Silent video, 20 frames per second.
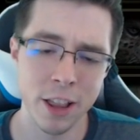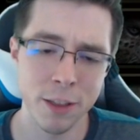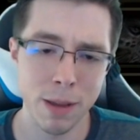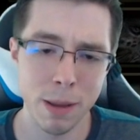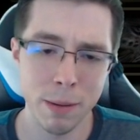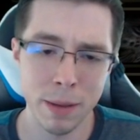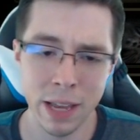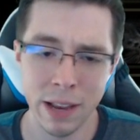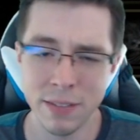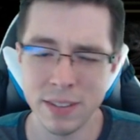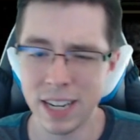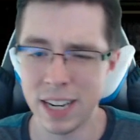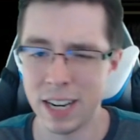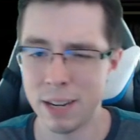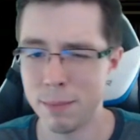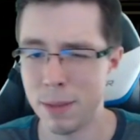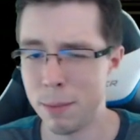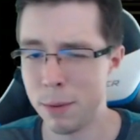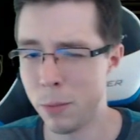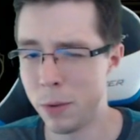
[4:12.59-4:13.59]
Maybe I've seen it
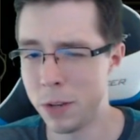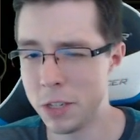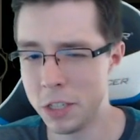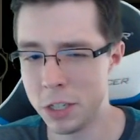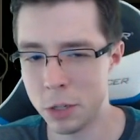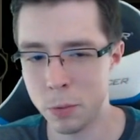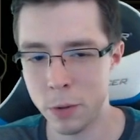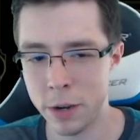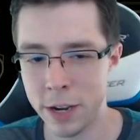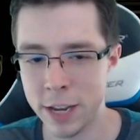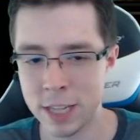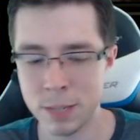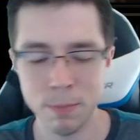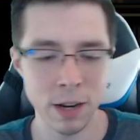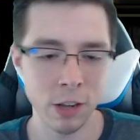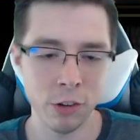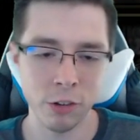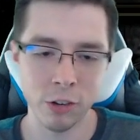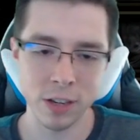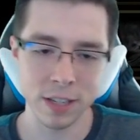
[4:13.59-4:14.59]
maybe once or twice, but
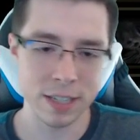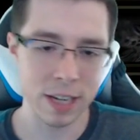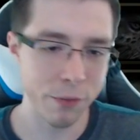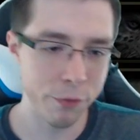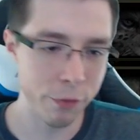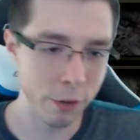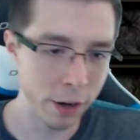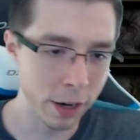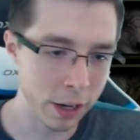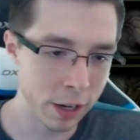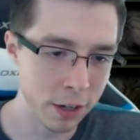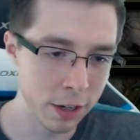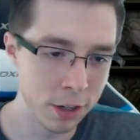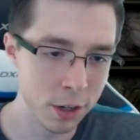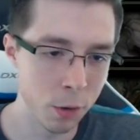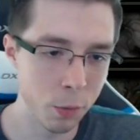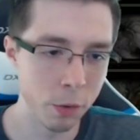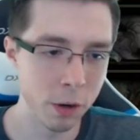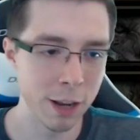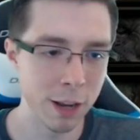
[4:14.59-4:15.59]
it's just not very good.
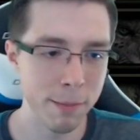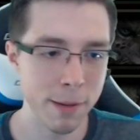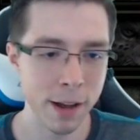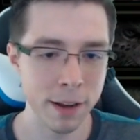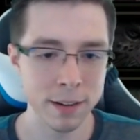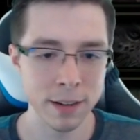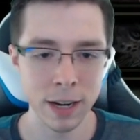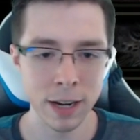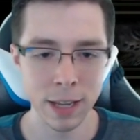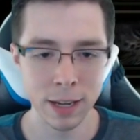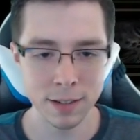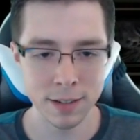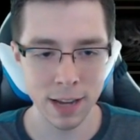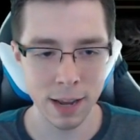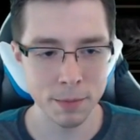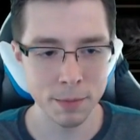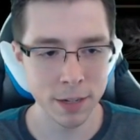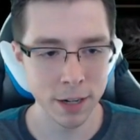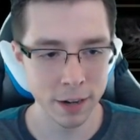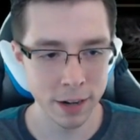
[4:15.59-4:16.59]
Don't worry about it in any
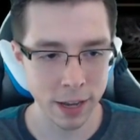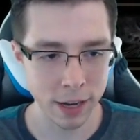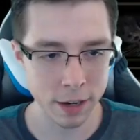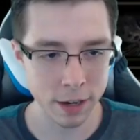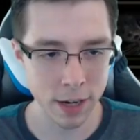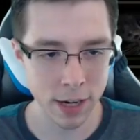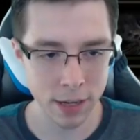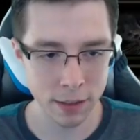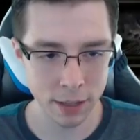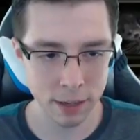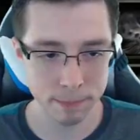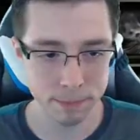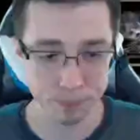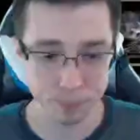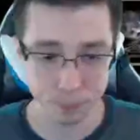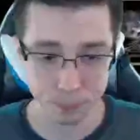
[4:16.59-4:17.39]
top tier deck currently.